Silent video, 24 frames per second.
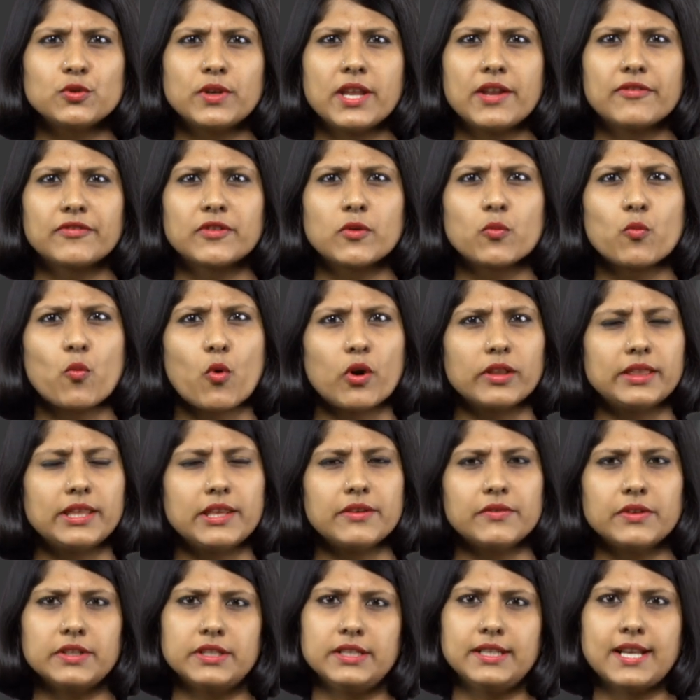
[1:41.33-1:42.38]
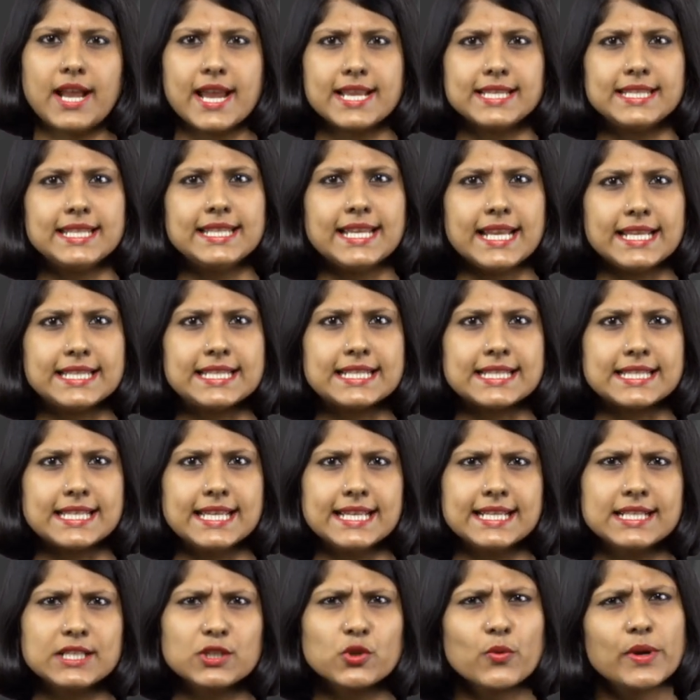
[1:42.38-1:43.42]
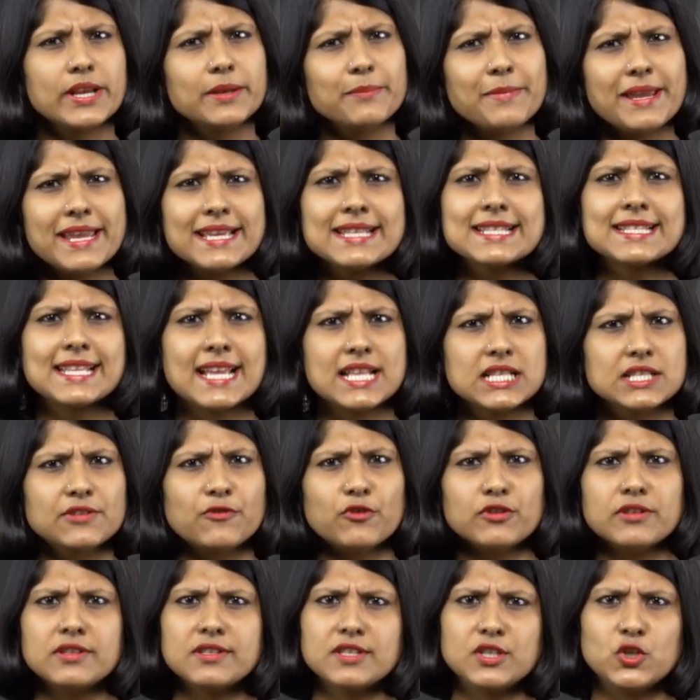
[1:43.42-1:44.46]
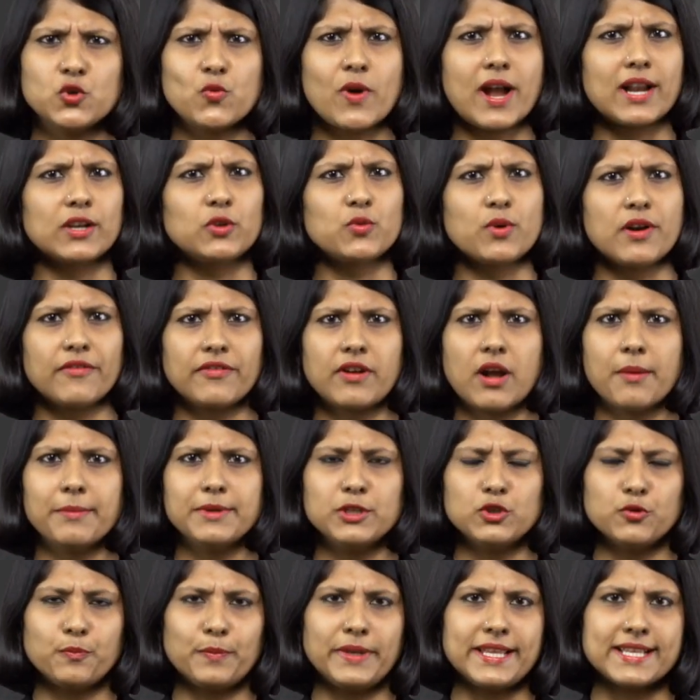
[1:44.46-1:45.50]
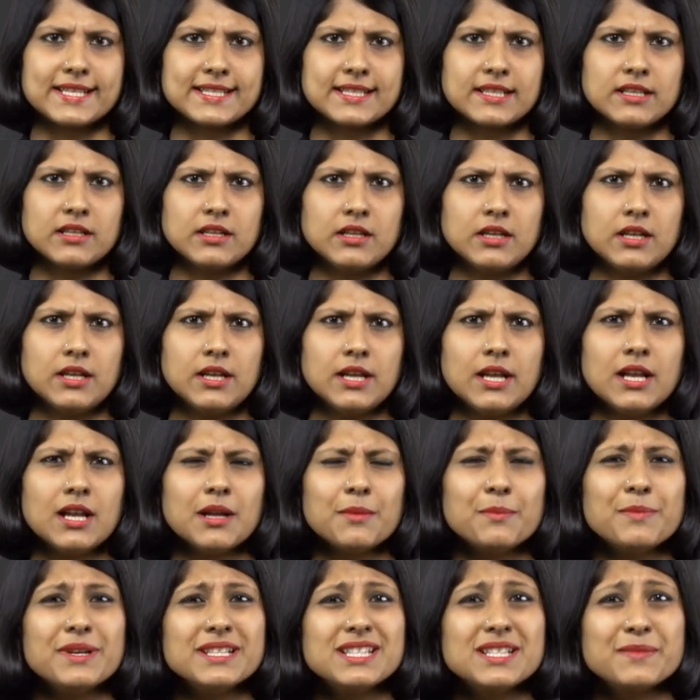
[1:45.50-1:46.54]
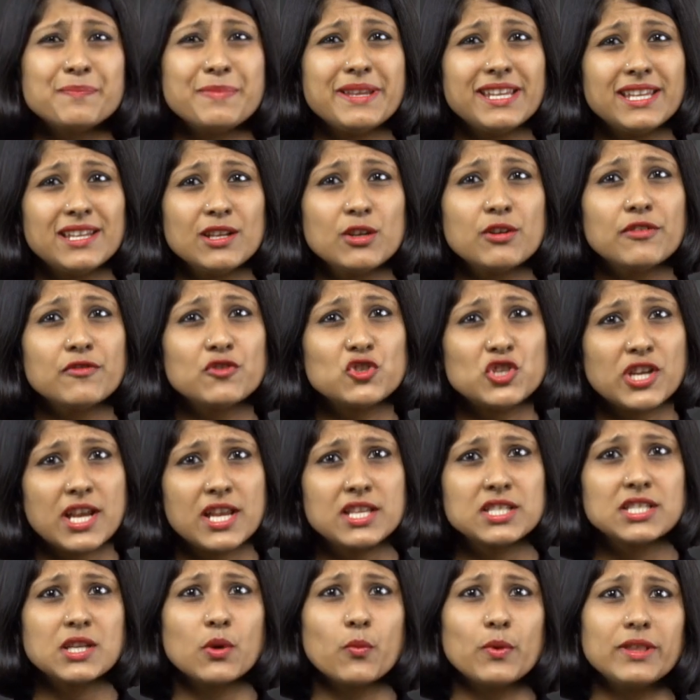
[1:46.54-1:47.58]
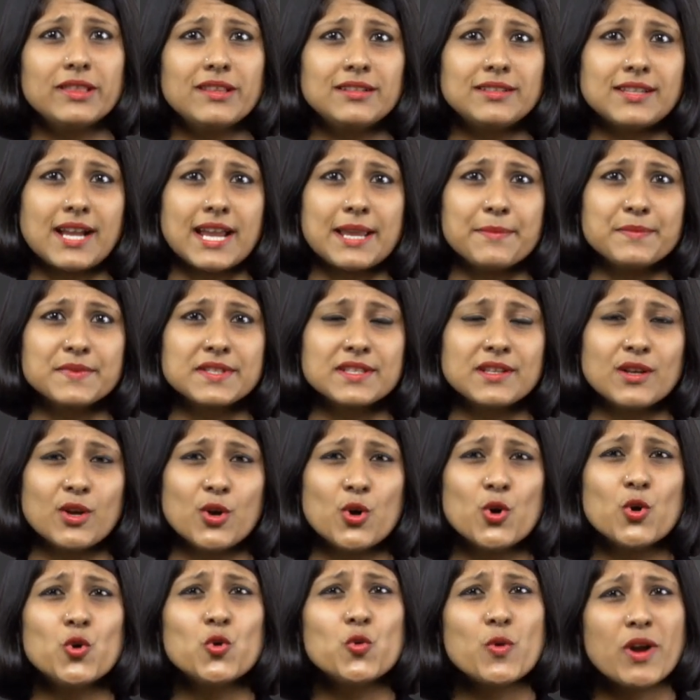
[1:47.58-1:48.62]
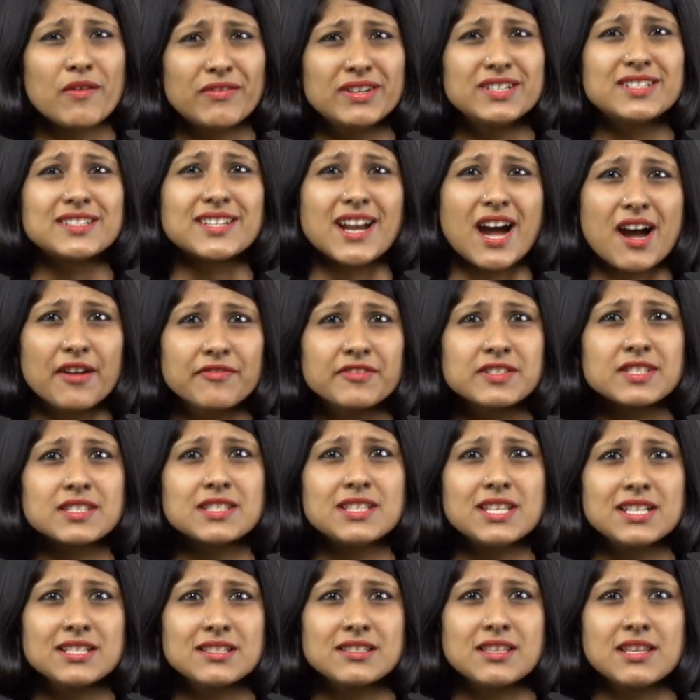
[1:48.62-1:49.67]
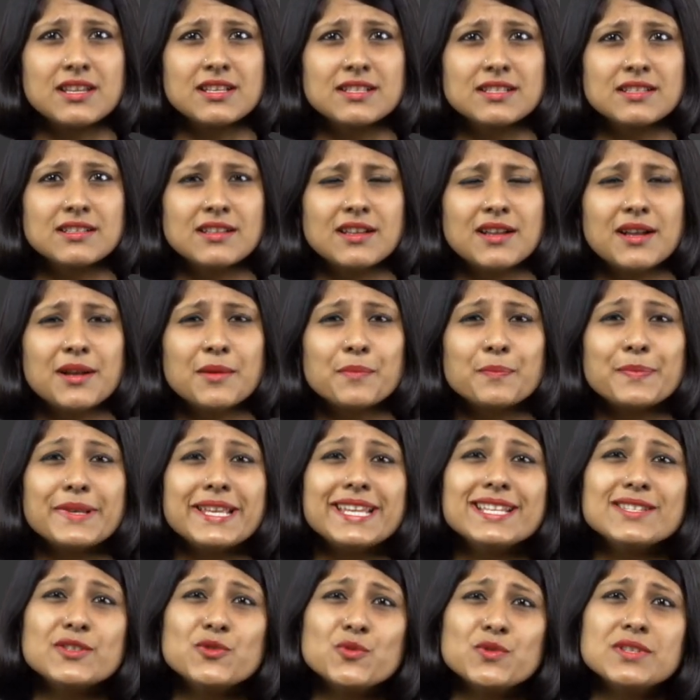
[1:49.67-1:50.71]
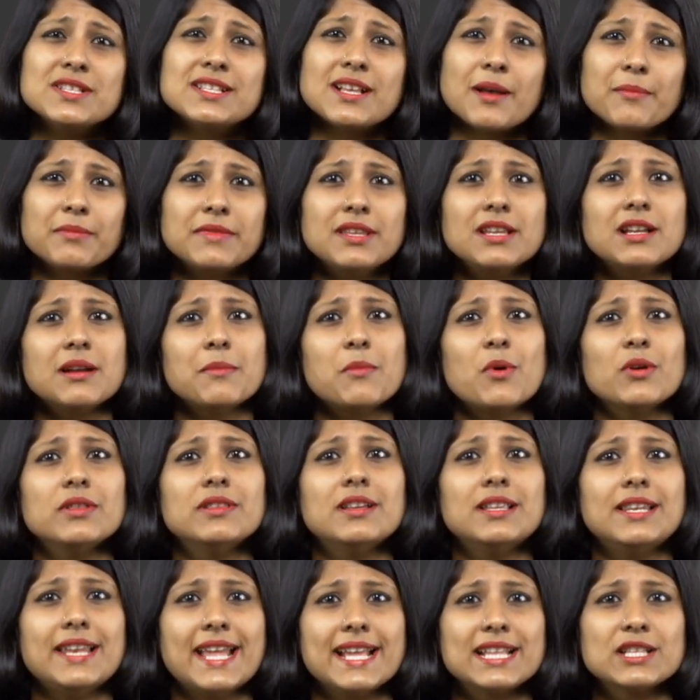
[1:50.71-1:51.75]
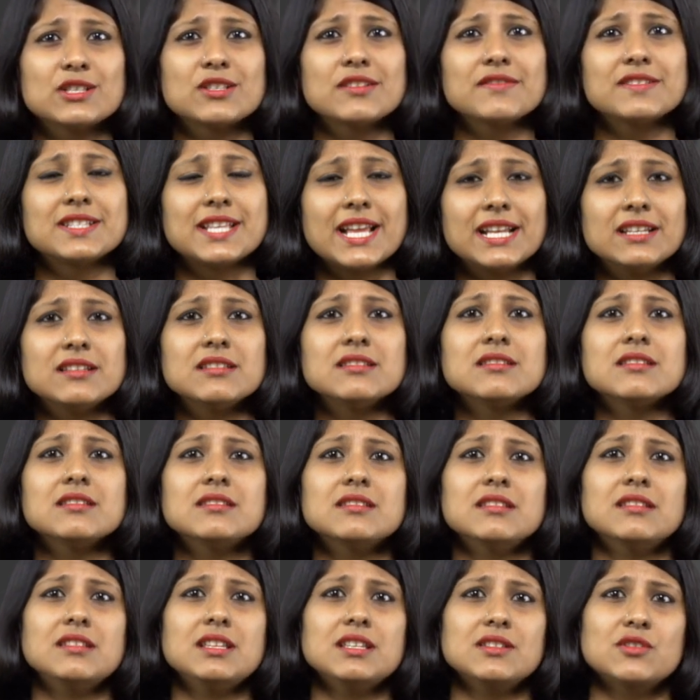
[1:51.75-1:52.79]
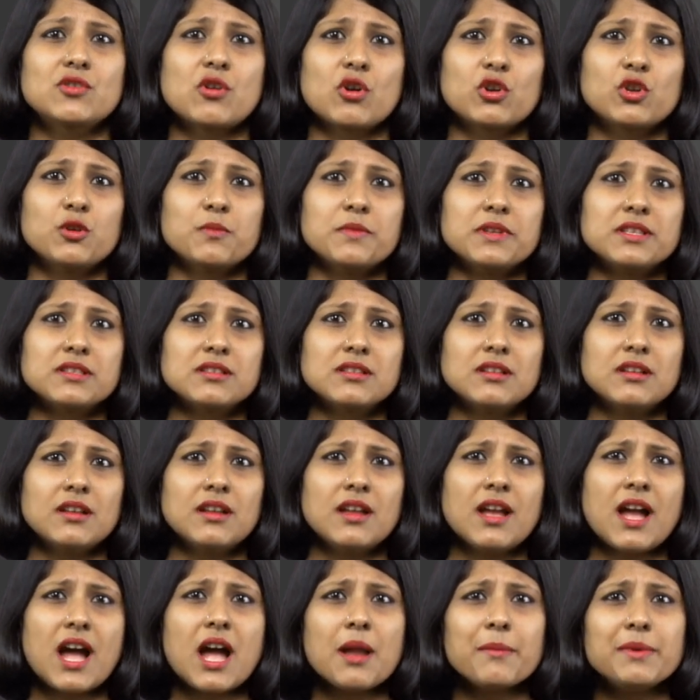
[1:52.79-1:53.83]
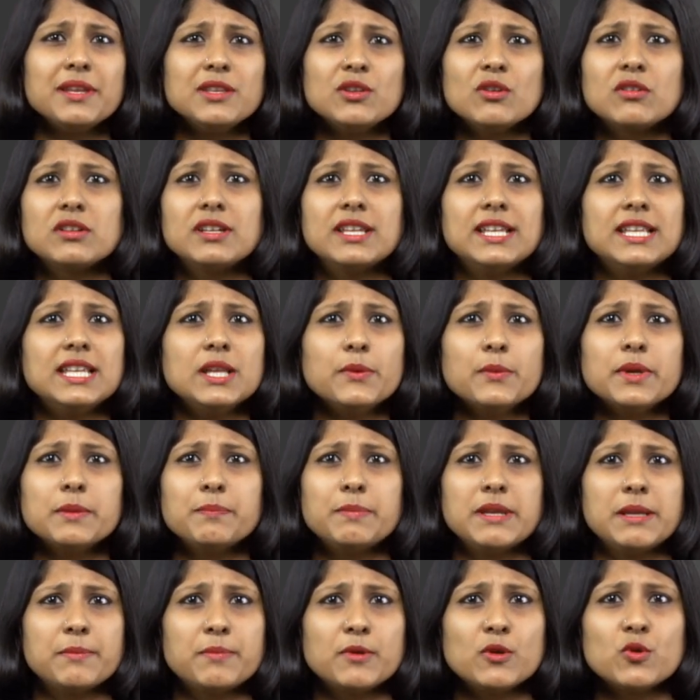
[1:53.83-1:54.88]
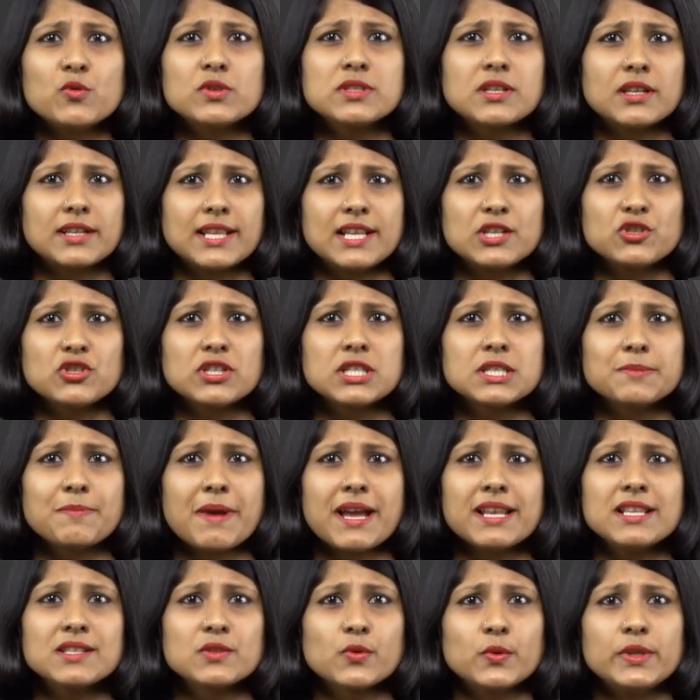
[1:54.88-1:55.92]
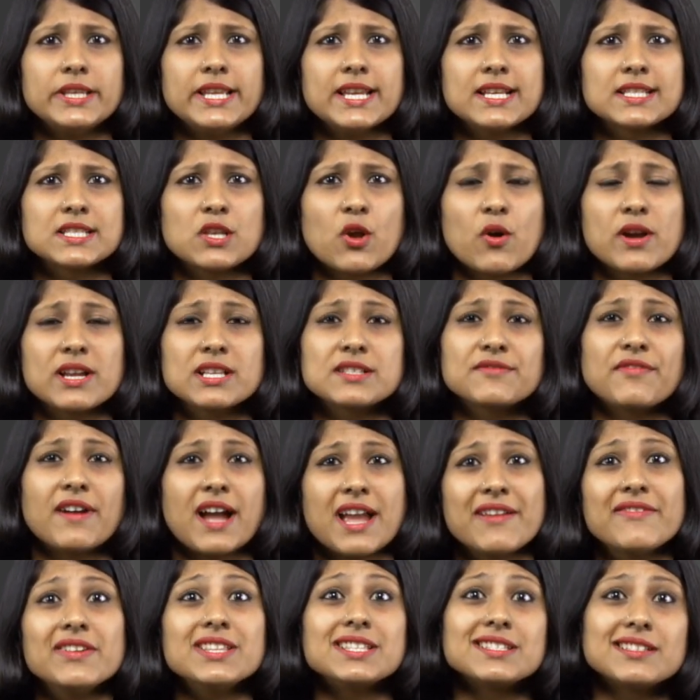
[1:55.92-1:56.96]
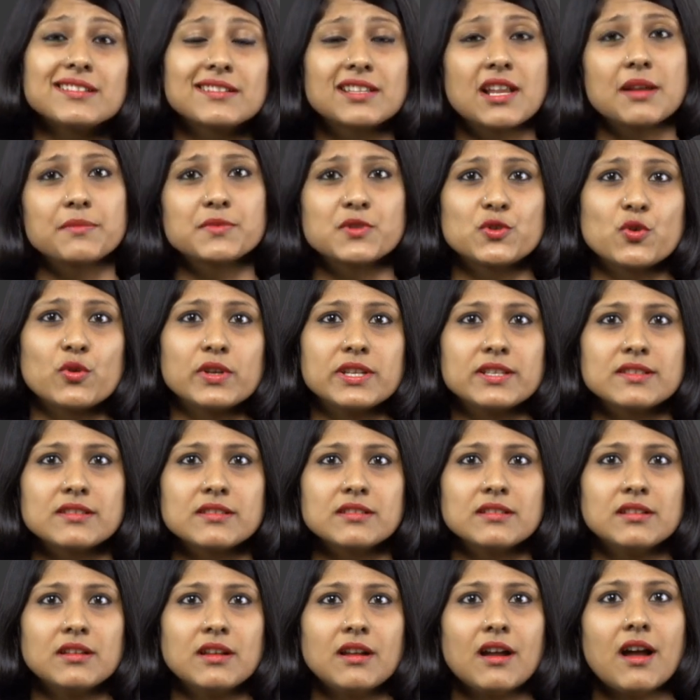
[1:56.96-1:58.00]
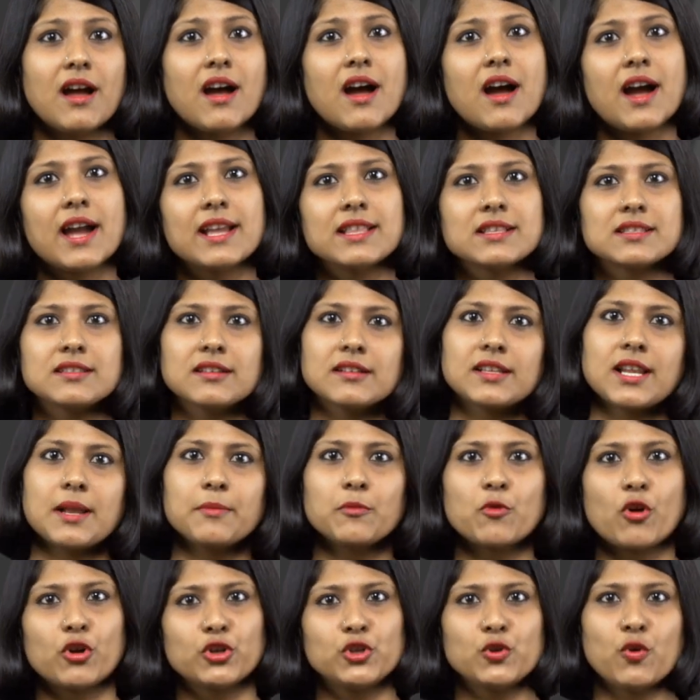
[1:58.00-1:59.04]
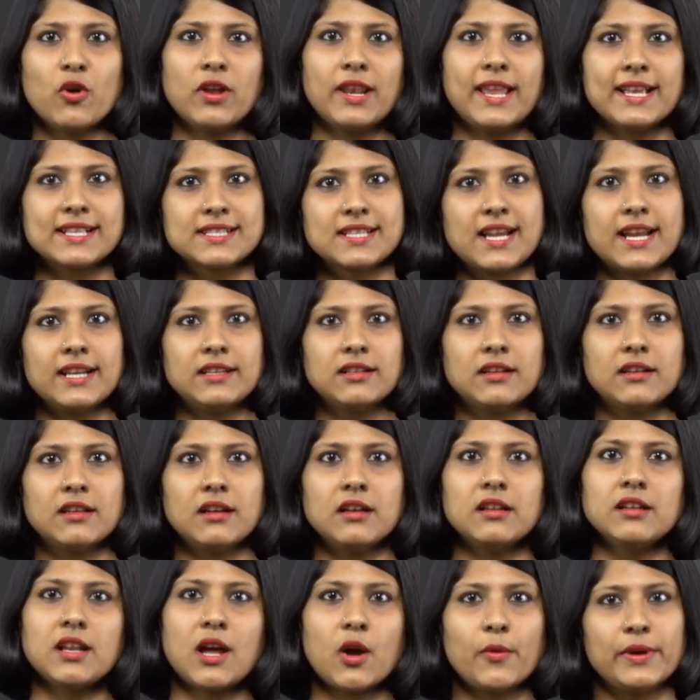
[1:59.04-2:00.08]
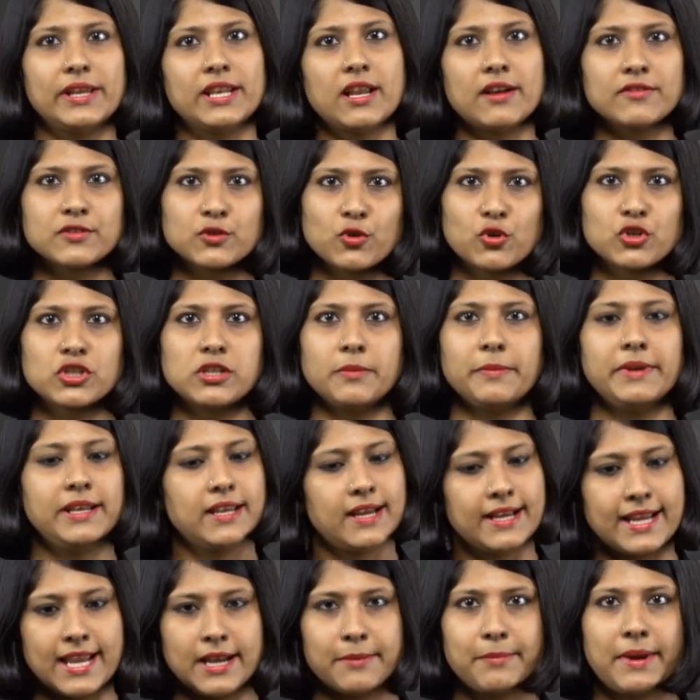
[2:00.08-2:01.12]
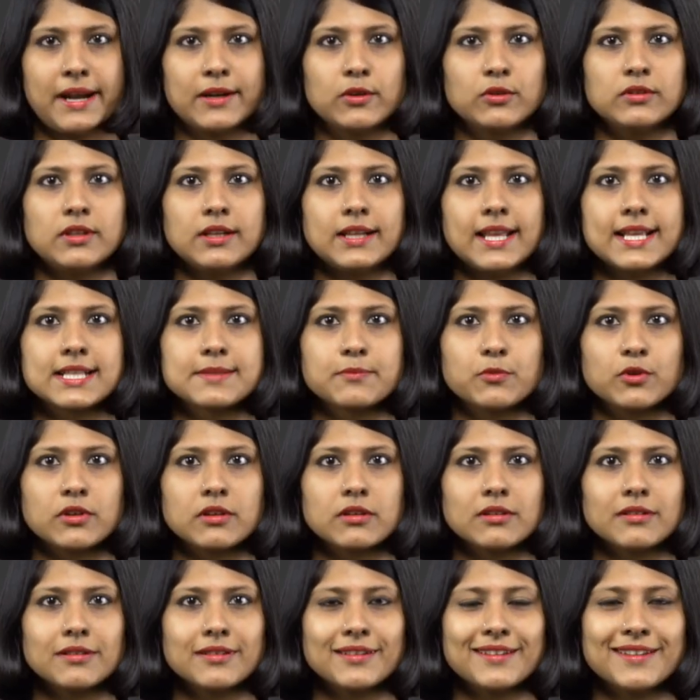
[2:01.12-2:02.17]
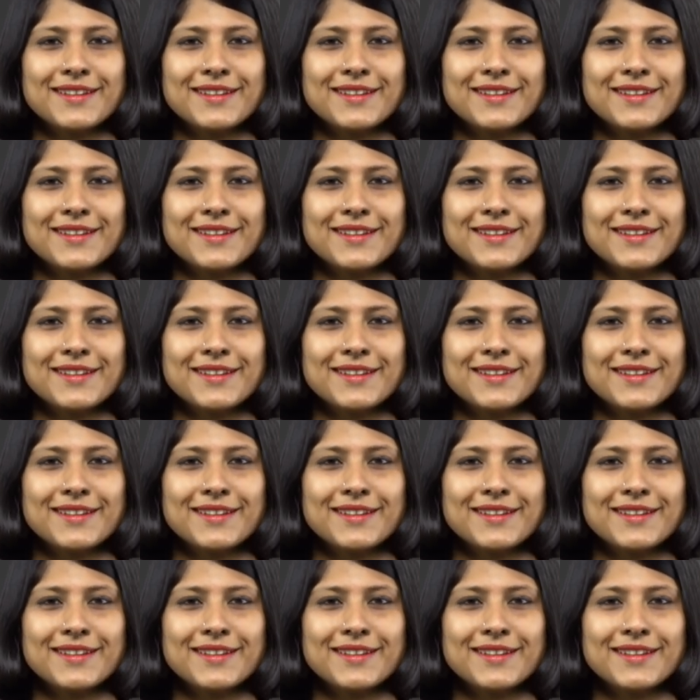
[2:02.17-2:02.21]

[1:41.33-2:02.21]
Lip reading: today from what they were in 1986, so it makes sense for this new act to have come into place. But speaking of changing with the times, whoever drafts these things, please do something about the lengths of sentences in these documents. I mean, you're dealing with people whose attention span is only as long as 5 Instagram stories. Instagram got you all excited, huh? Now enough social media, get back to the textbook.